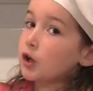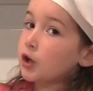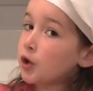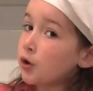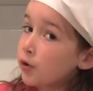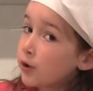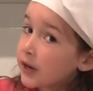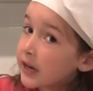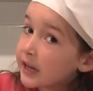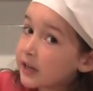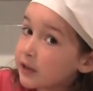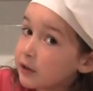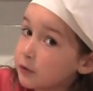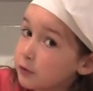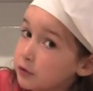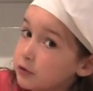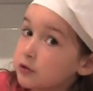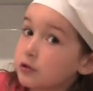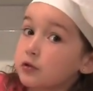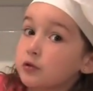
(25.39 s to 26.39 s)
You
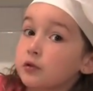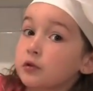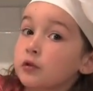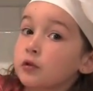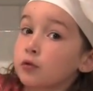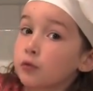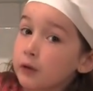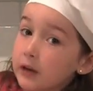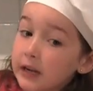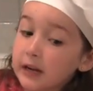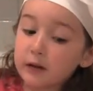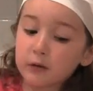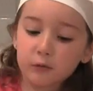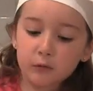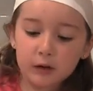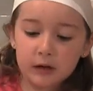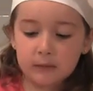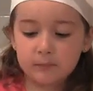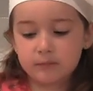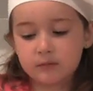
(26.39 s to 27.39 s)
can use green
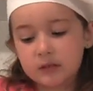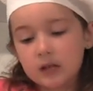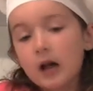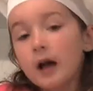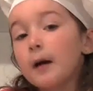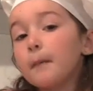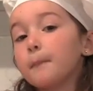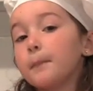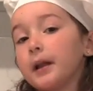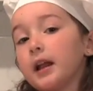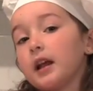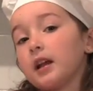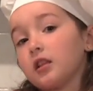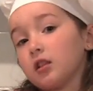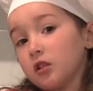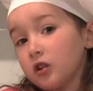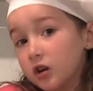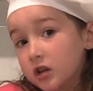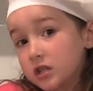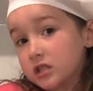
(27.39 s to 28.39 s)
grapes, but it
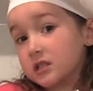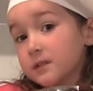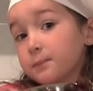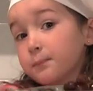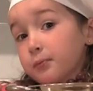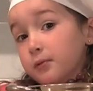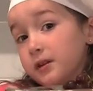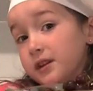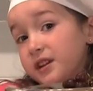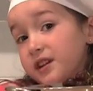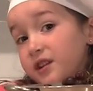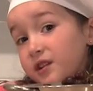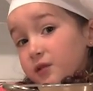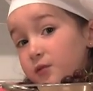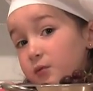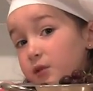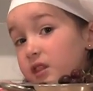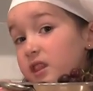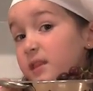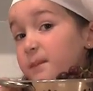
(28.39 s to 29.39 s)
looks
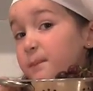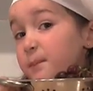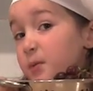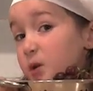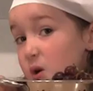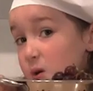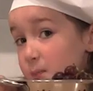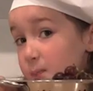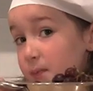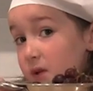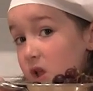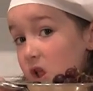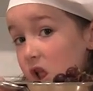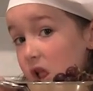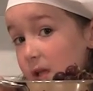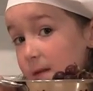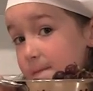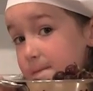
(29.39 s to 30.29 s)
prettier with the purple.